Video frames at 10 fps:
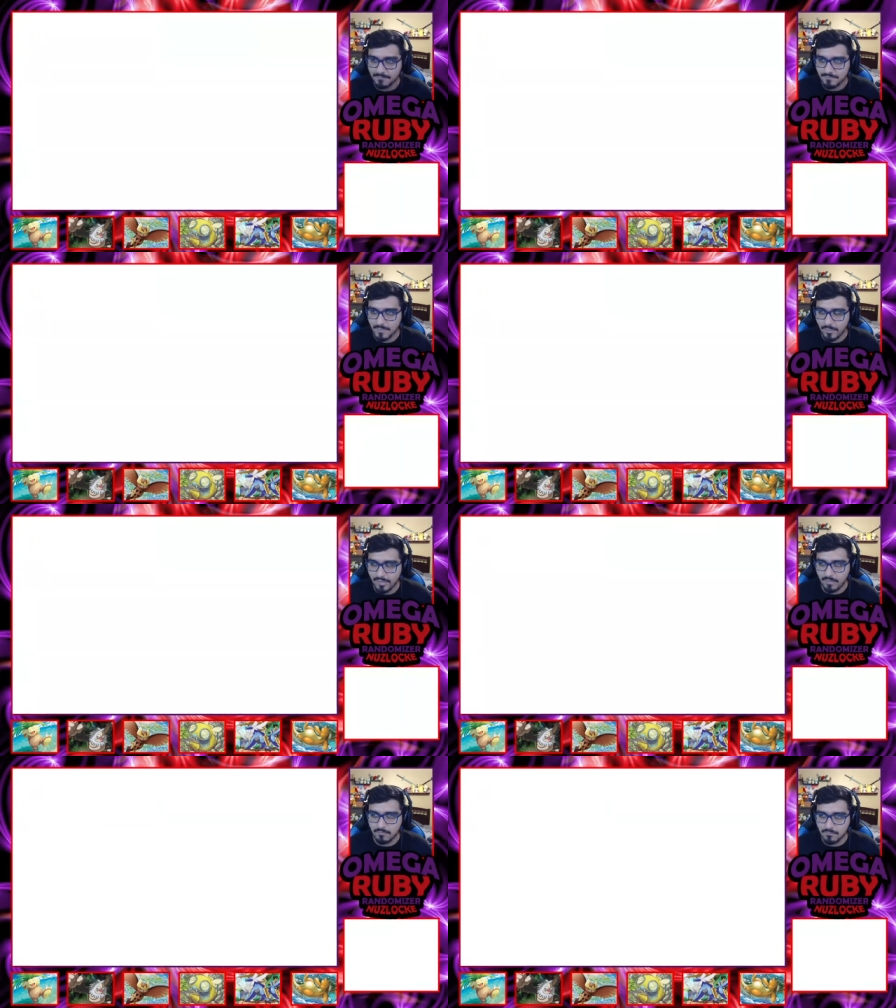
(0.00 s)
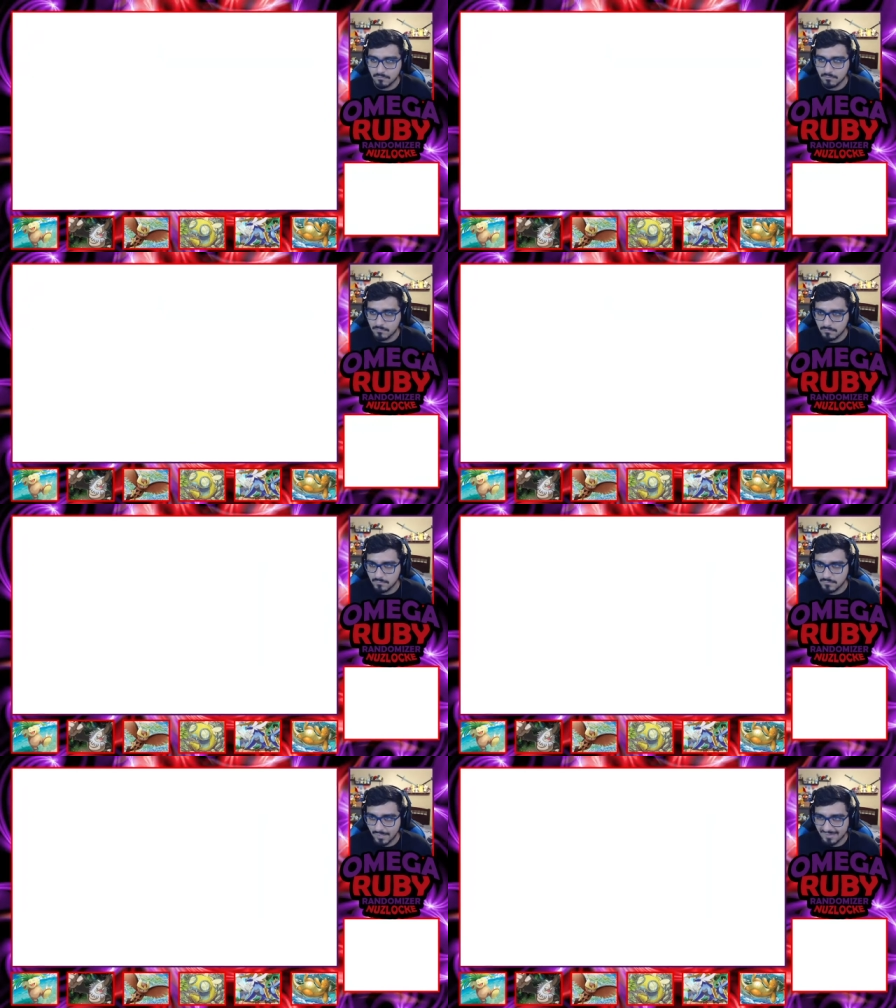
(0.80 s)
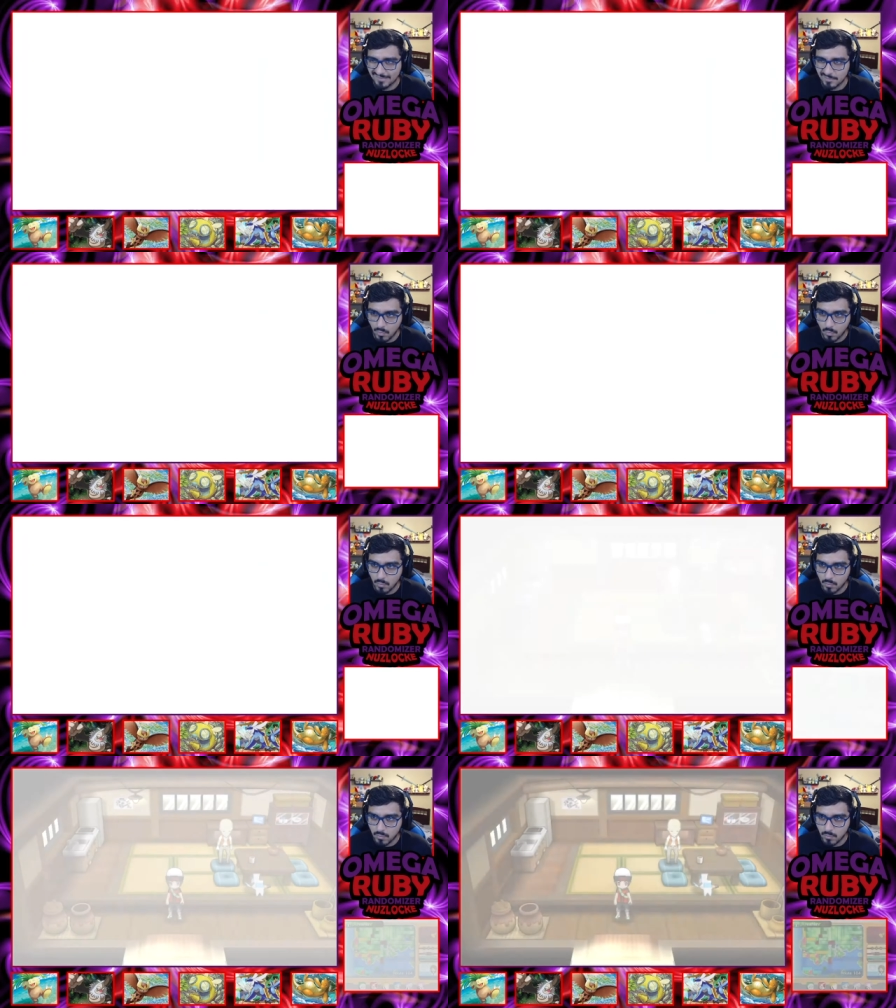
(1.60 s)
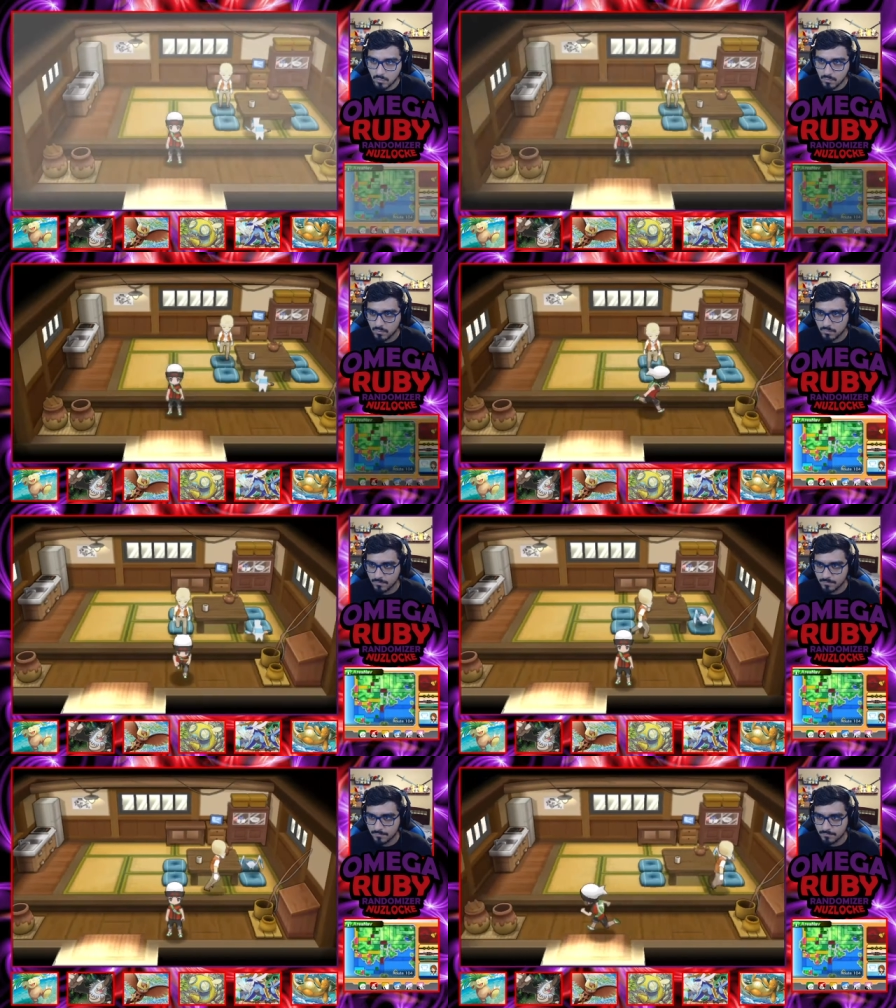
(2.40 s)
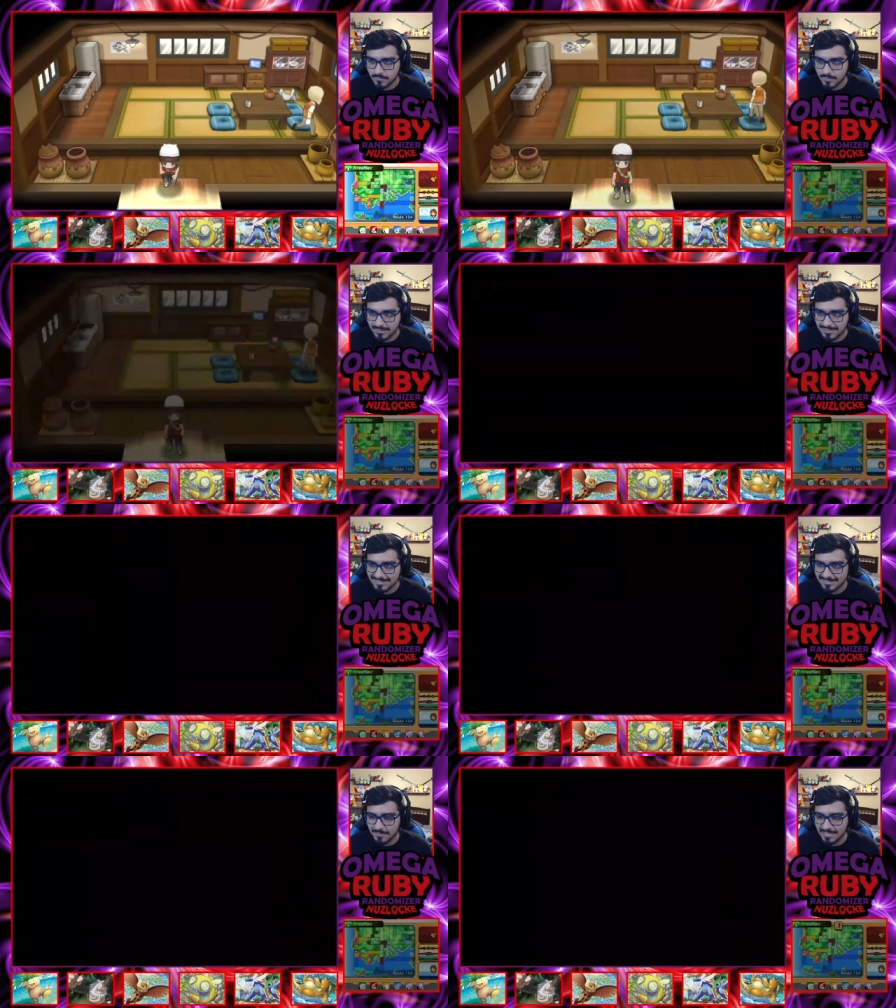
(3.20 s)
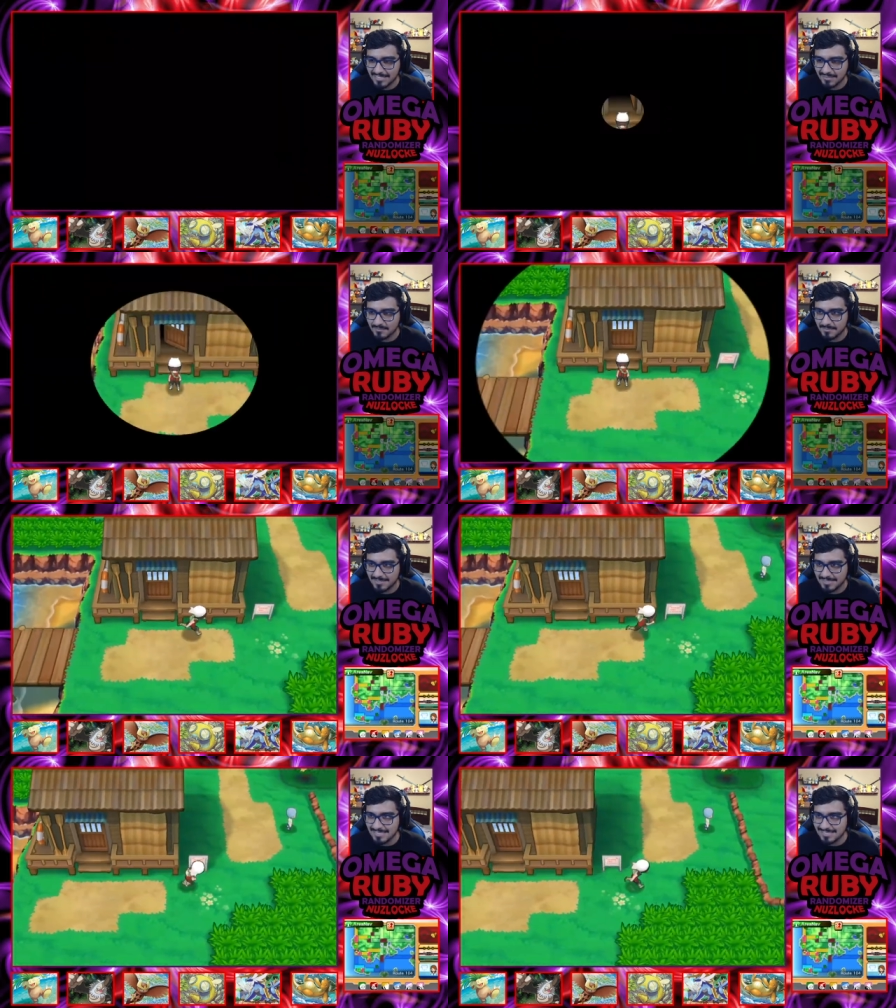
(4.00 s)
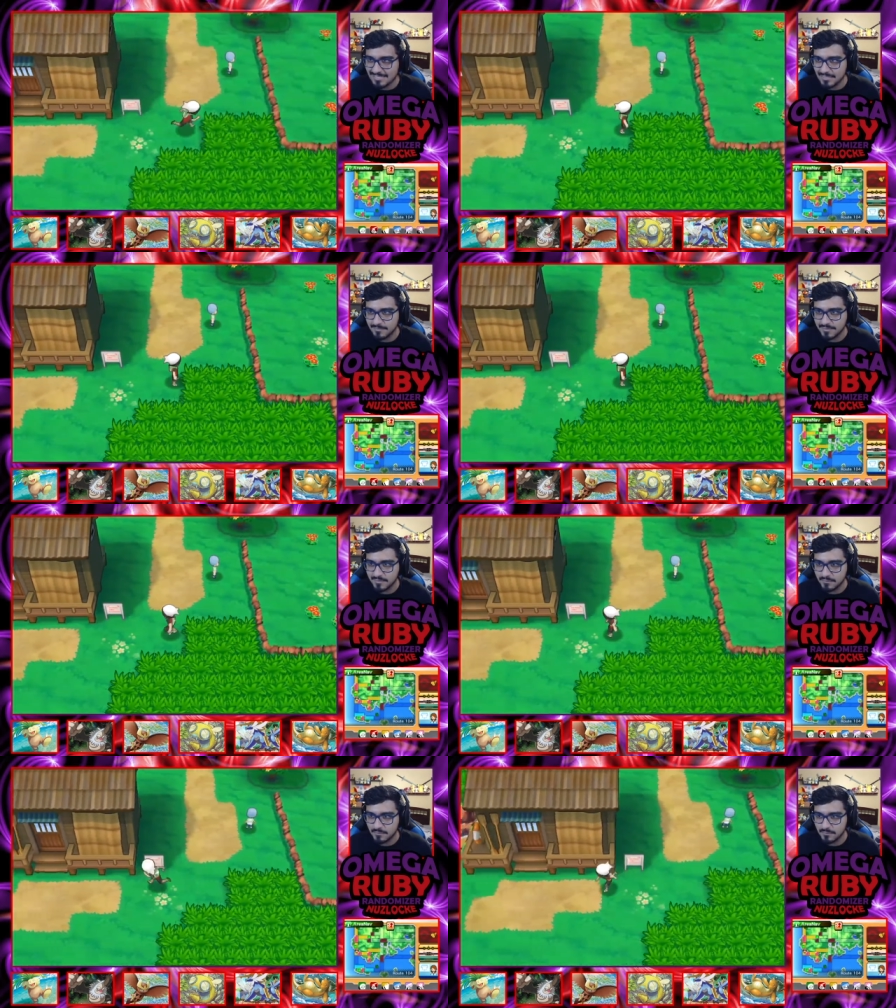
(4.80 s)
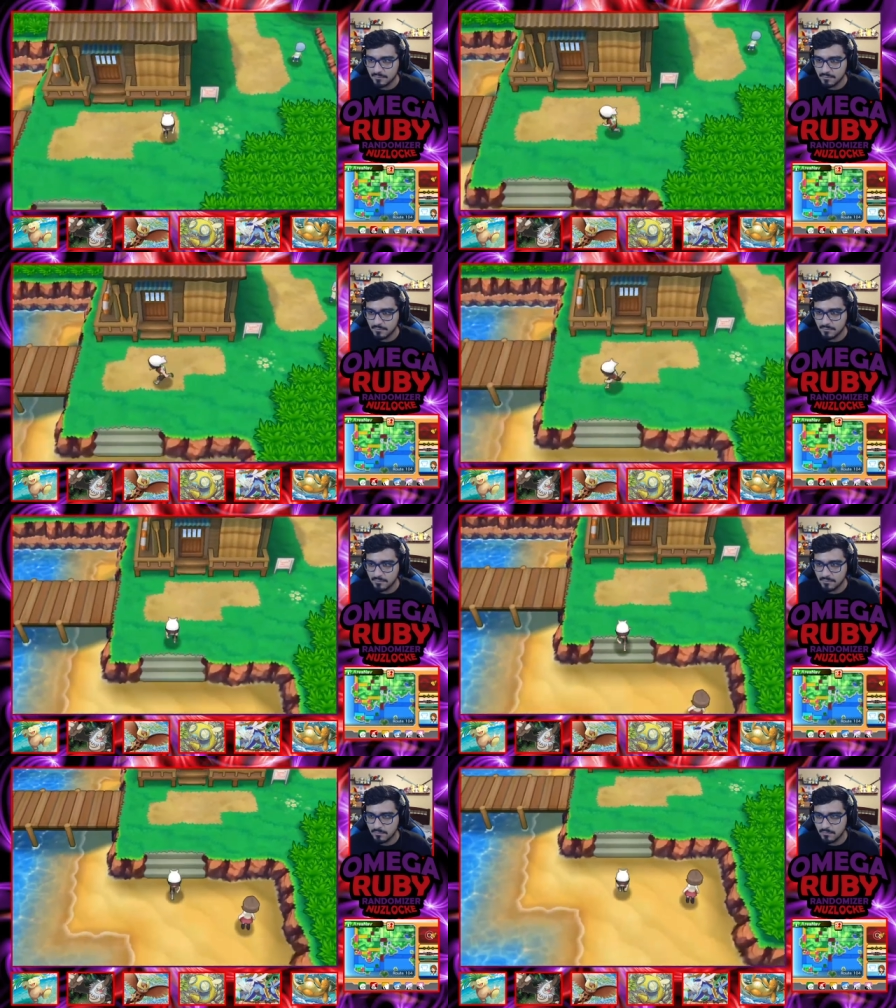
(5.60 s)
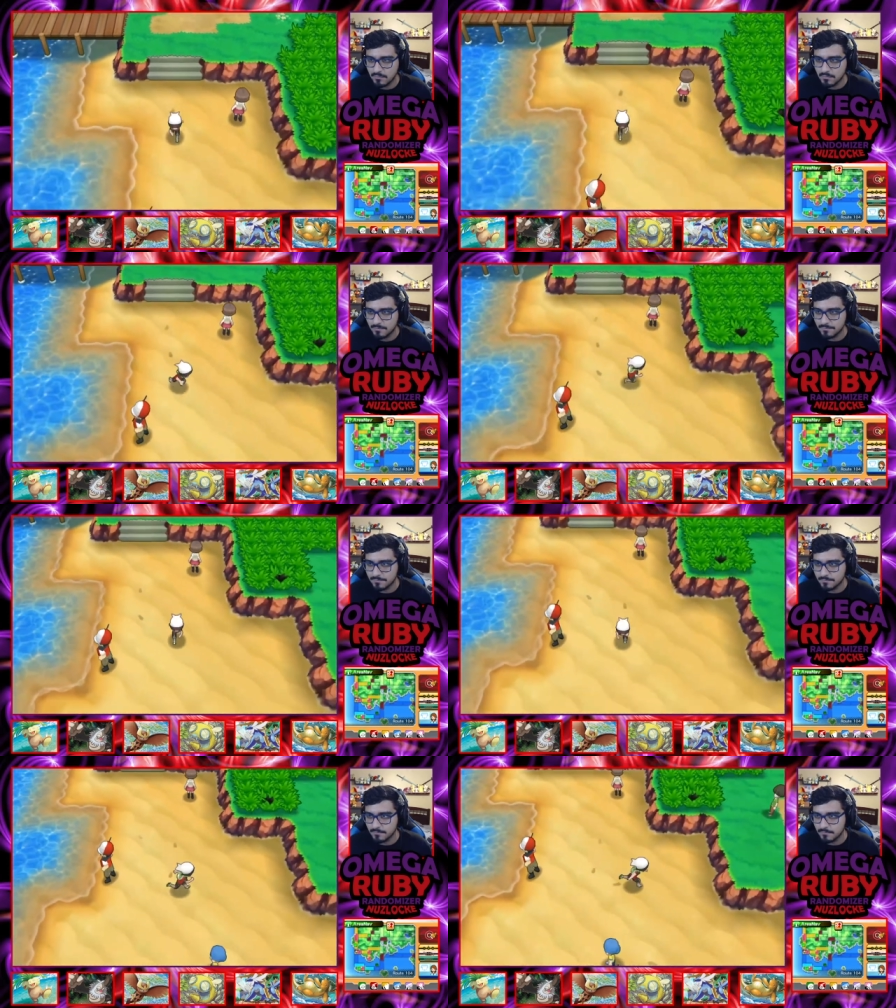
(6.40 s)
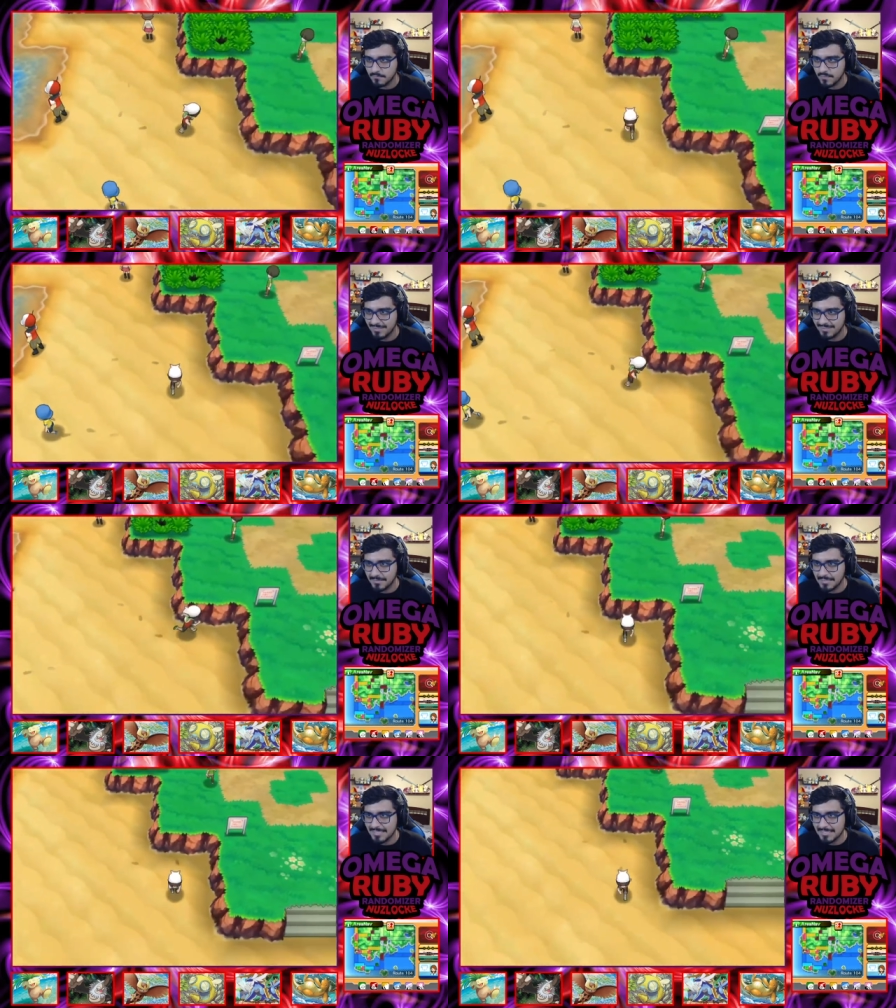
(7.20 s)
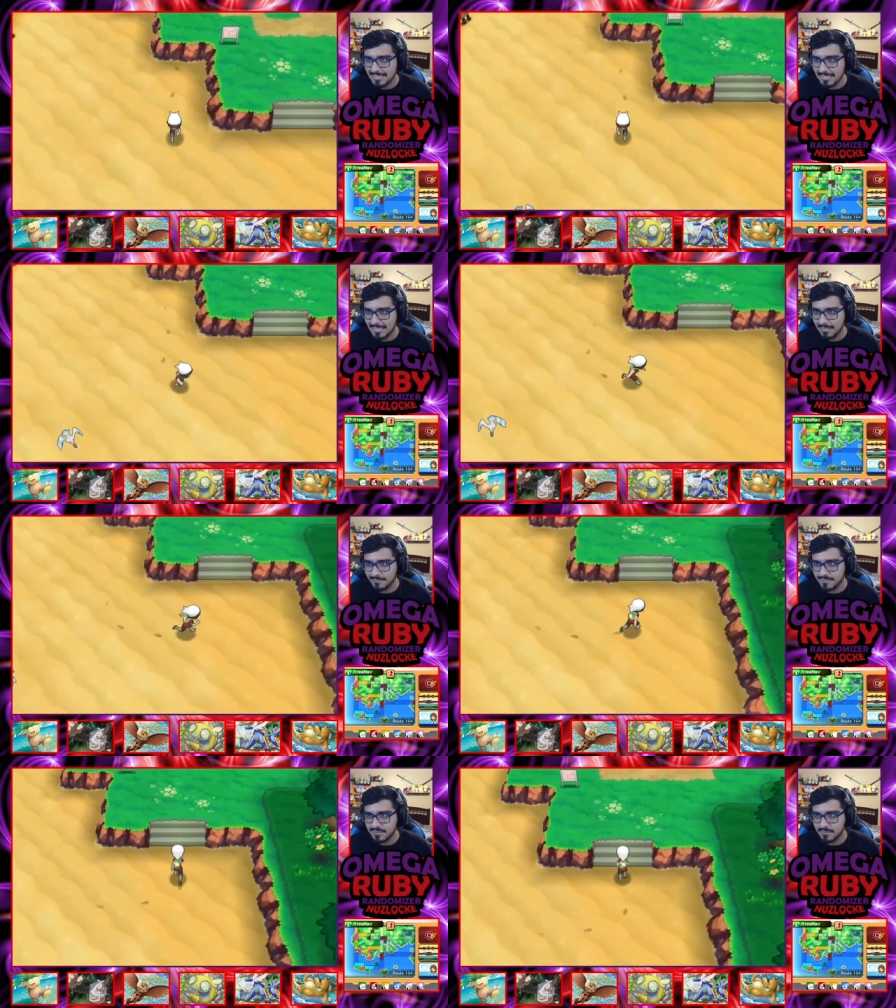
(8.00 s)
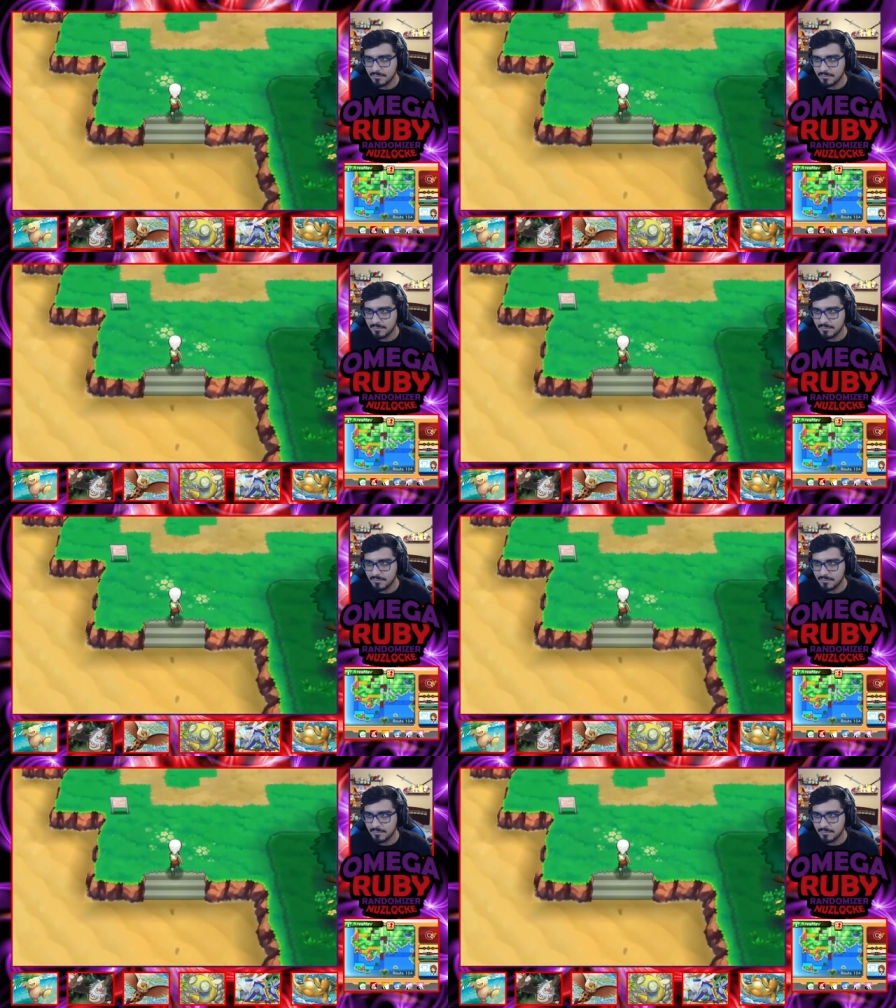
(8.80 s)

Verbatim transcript: Hurry up. Danny's gotta go. I need to get some, I need to get some E-Tims. I need to get some E-Tims.